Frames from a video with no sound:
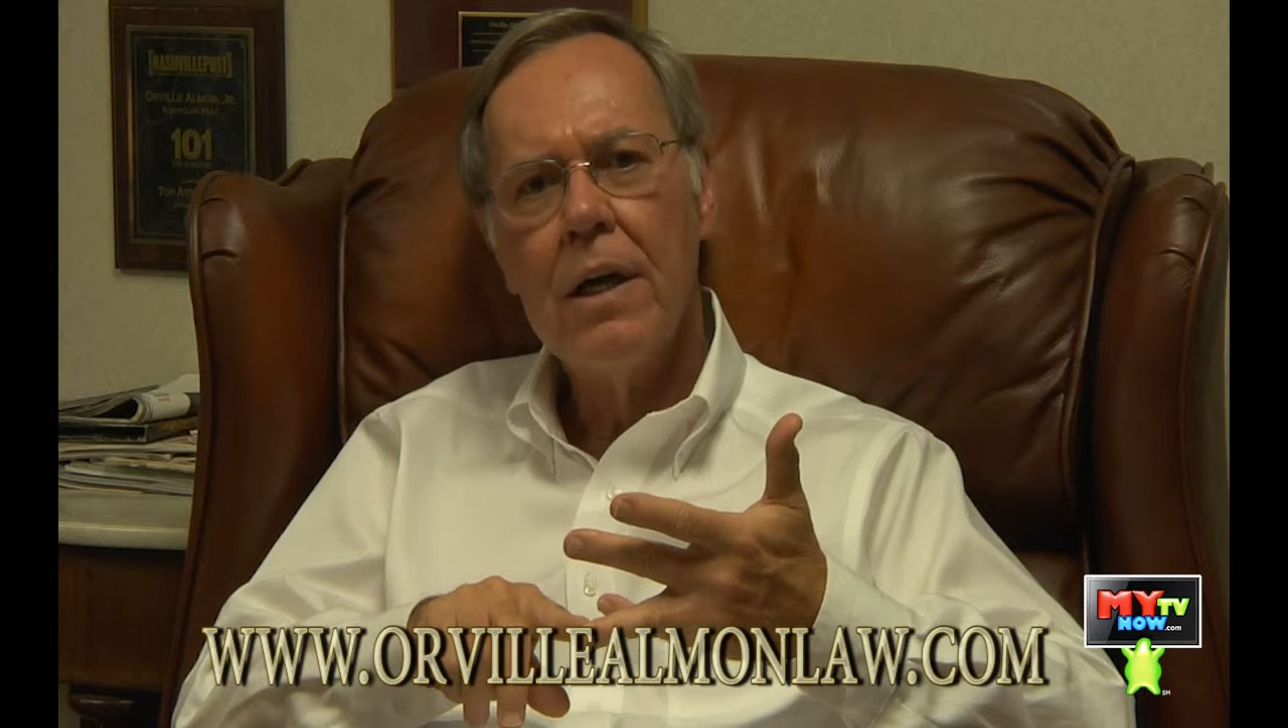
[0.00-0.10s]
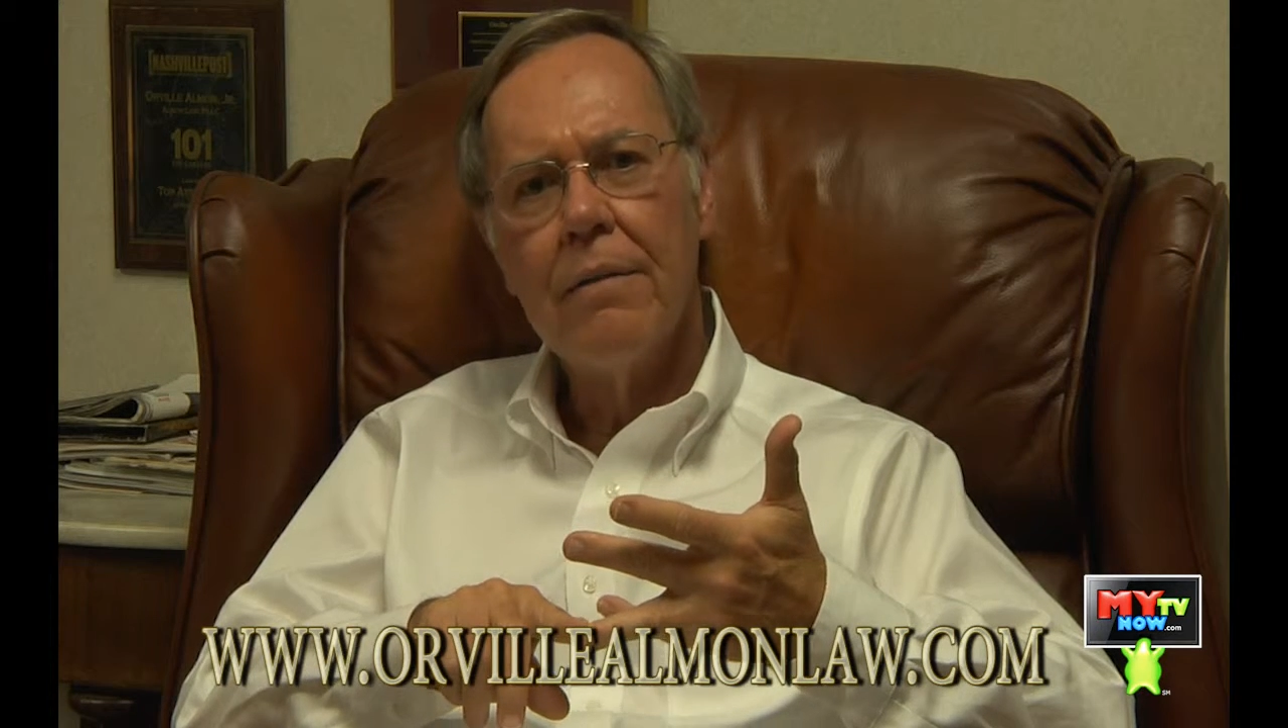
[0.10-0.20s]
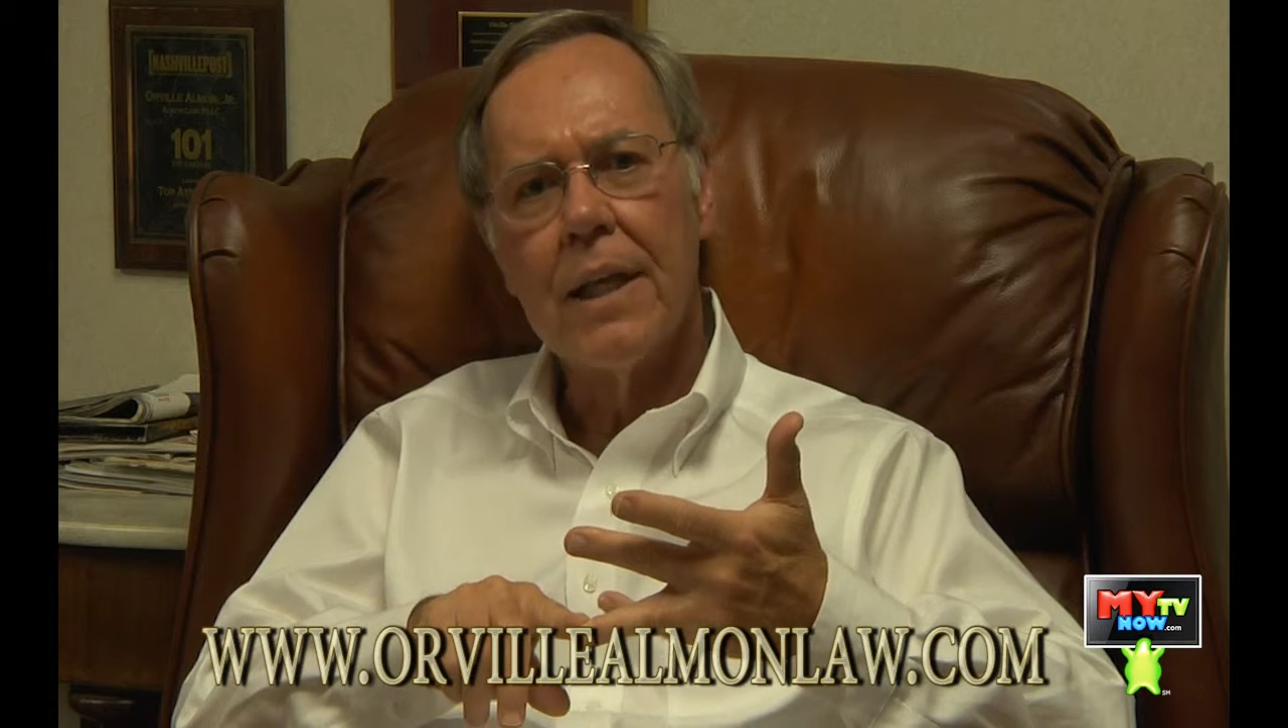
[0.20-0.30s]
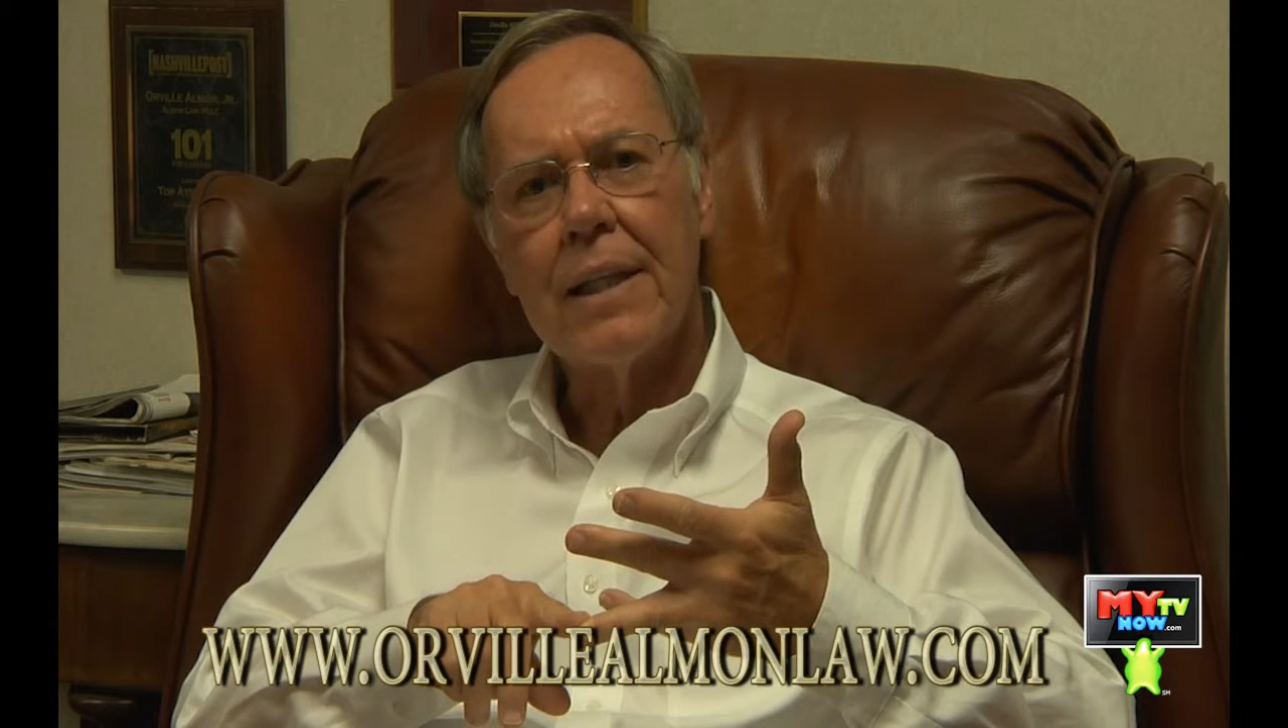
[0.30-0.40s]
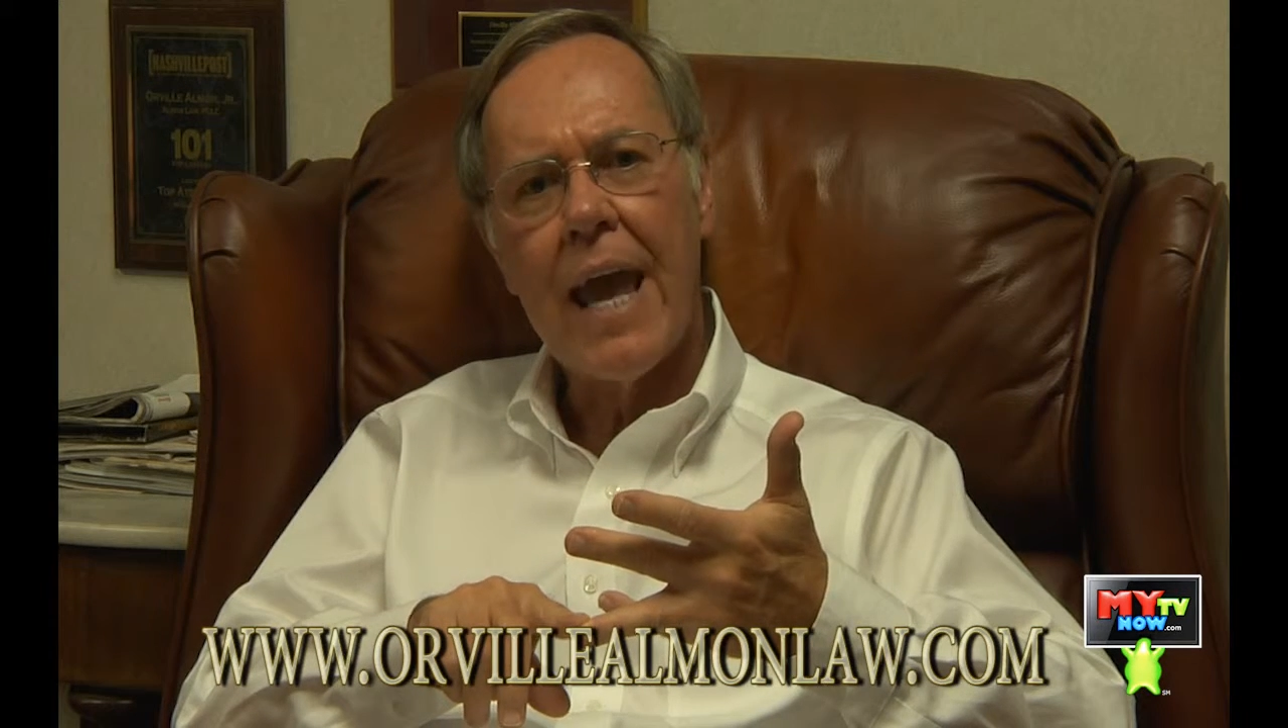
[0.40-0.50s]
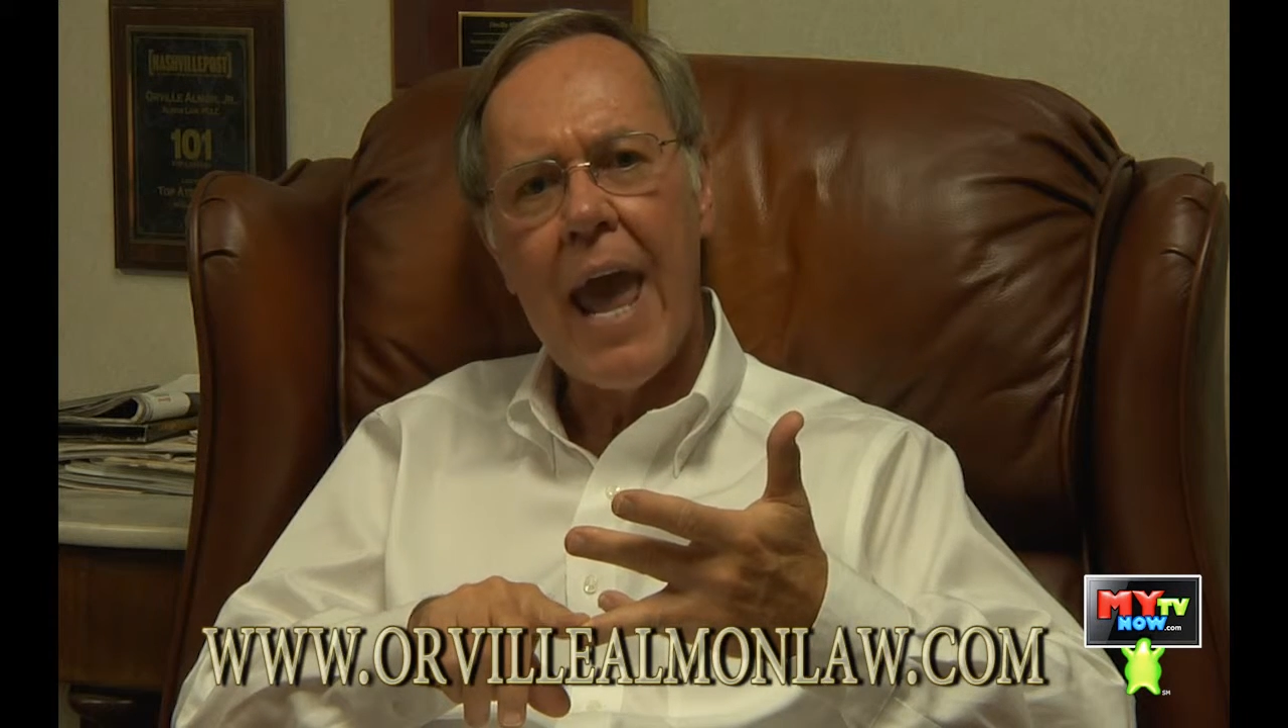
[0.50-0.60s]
that they